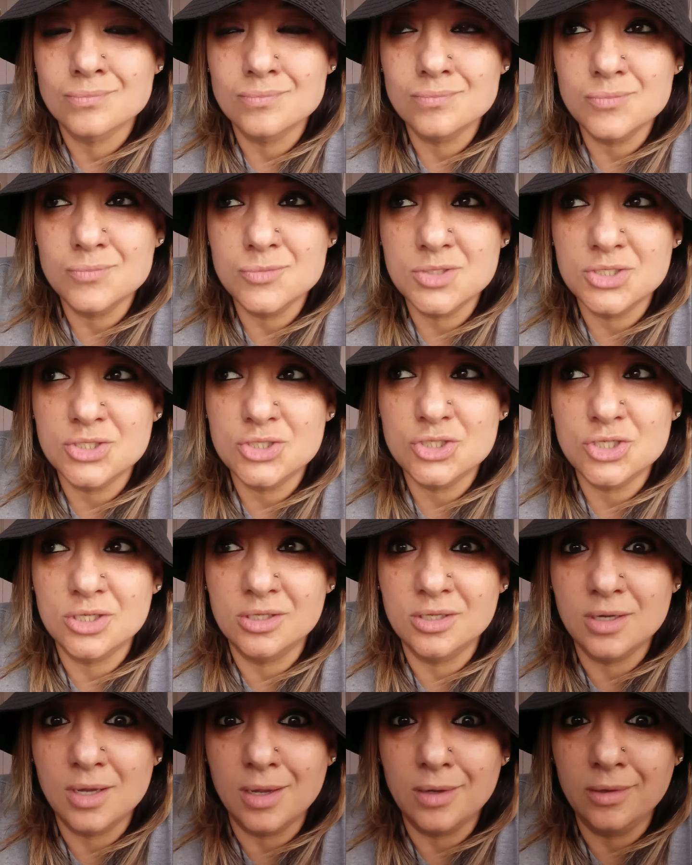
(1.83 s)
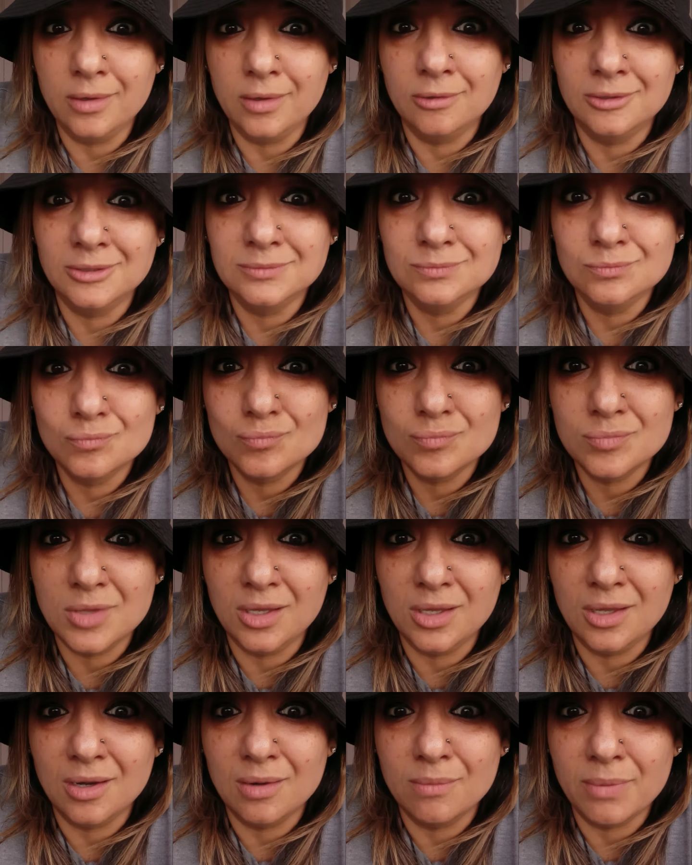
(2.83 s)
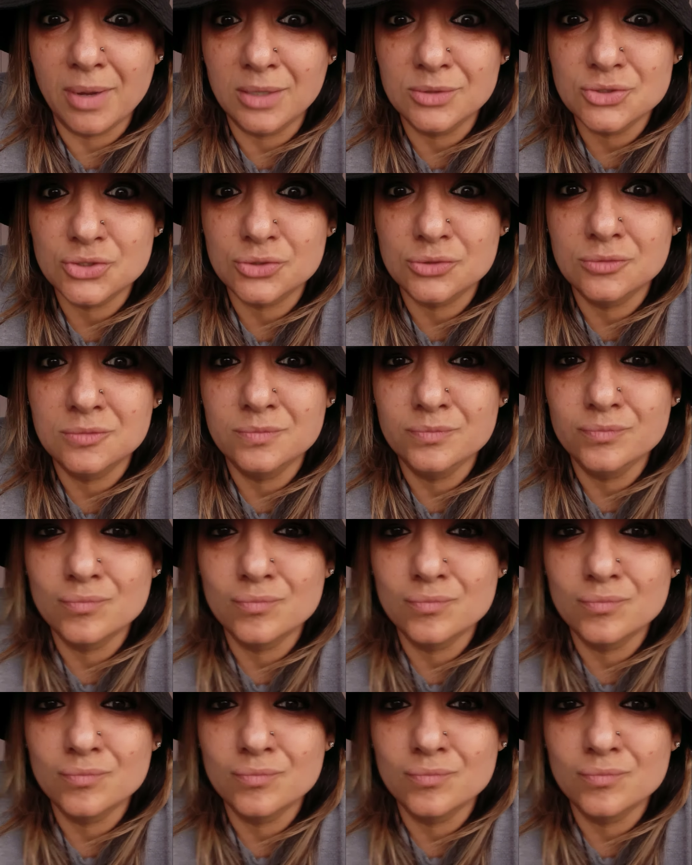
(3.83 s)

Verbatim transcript: just chilling out here, thinking about you,